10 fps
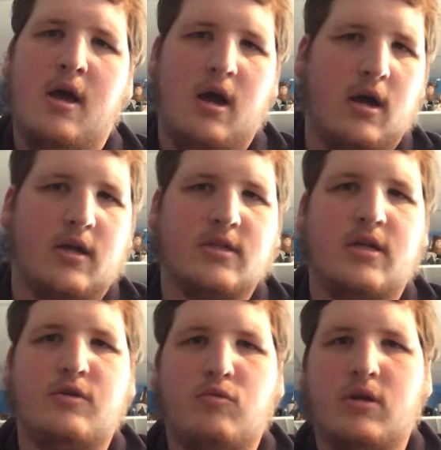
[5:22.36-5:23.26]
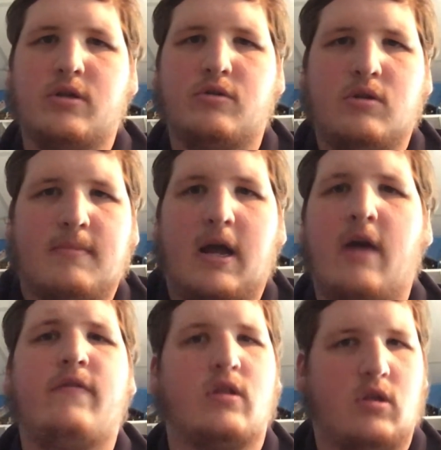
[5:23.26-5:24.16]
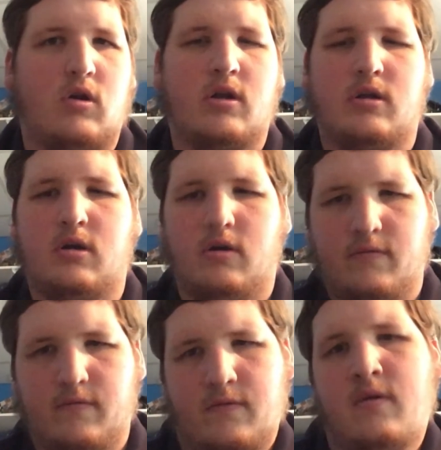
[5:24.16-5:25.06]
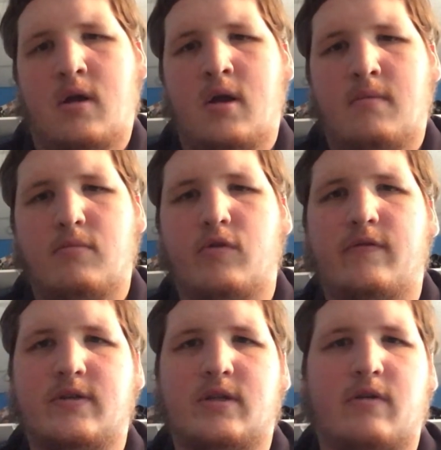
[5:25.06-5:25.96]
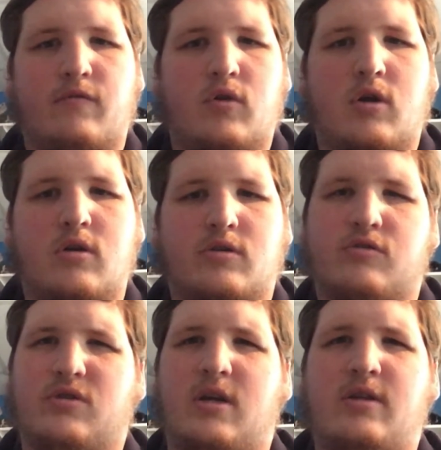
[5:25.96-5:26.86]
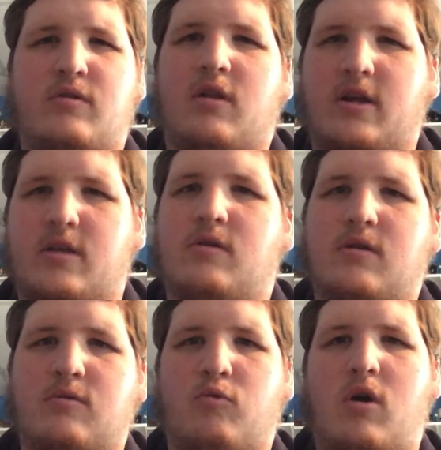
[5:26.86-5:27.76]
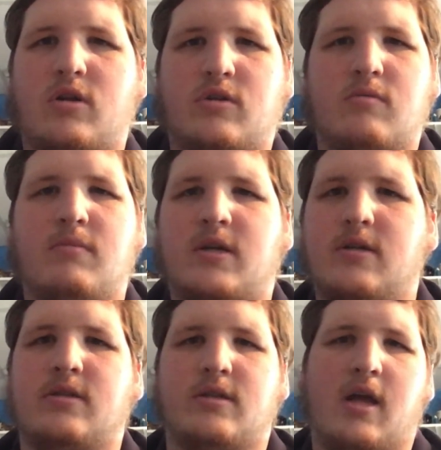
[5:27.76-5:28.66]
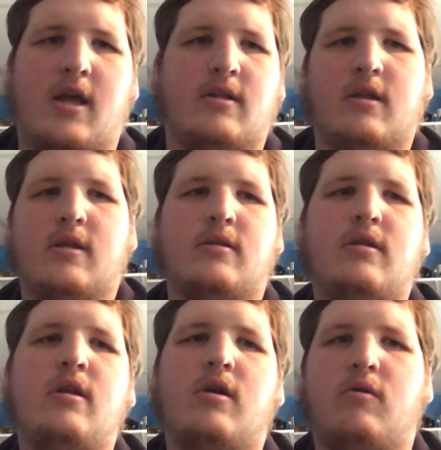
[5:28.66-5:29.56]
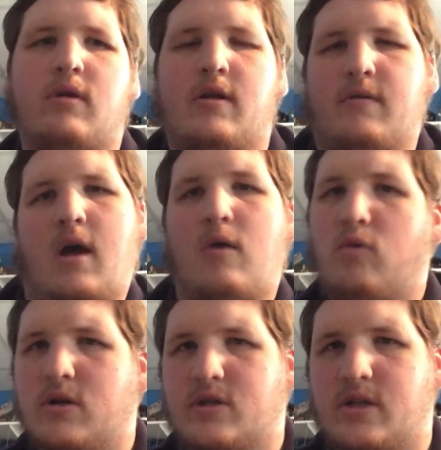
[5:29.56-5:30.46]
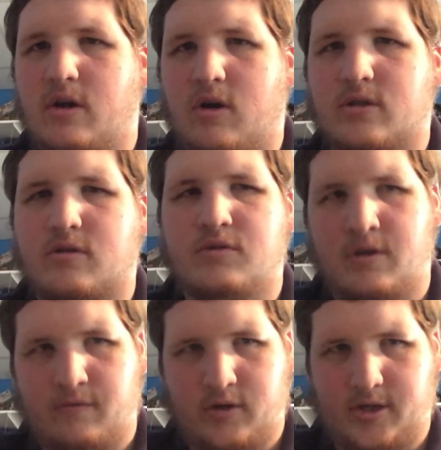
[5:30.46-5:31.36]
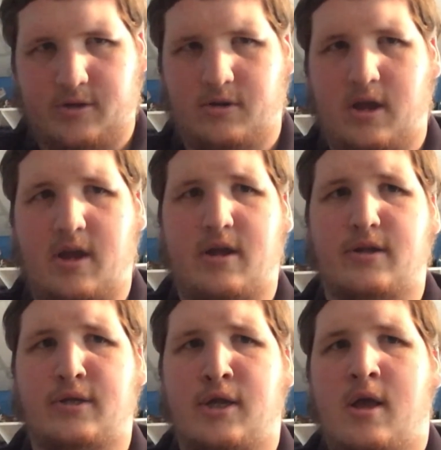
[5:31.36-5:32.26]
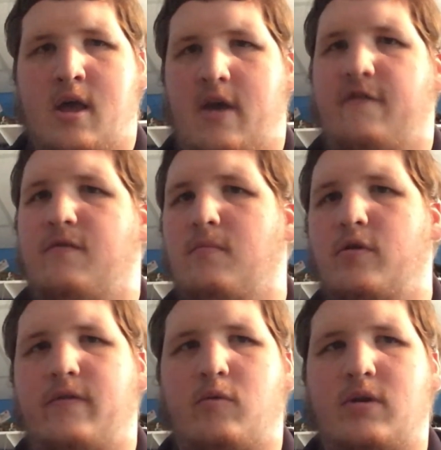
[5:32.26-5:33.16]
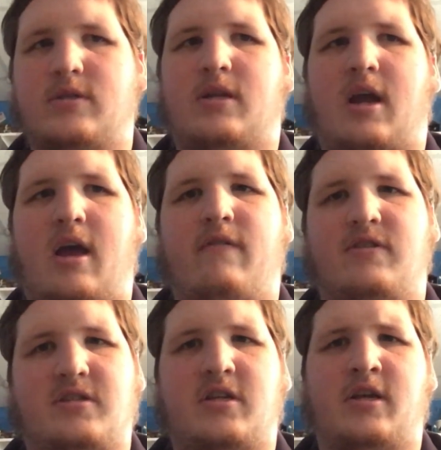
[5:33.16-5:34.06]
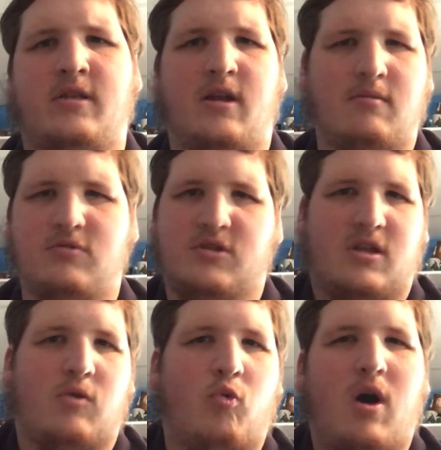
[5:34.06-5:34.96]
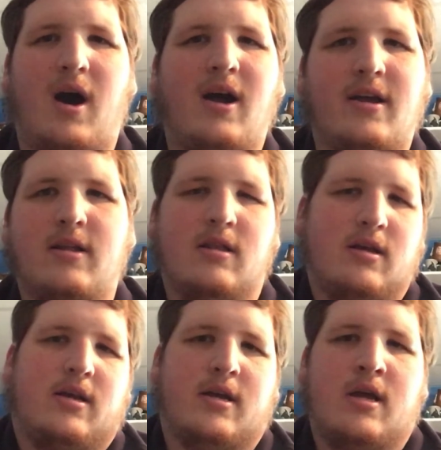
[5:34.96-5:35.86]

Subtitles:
because I do want to do them. I have a lot of movies that have won Oscars, and I do like to watch them because I watch the Oscars every year, and if a movie wins that I haven't seen, then I'm just like, why? Like,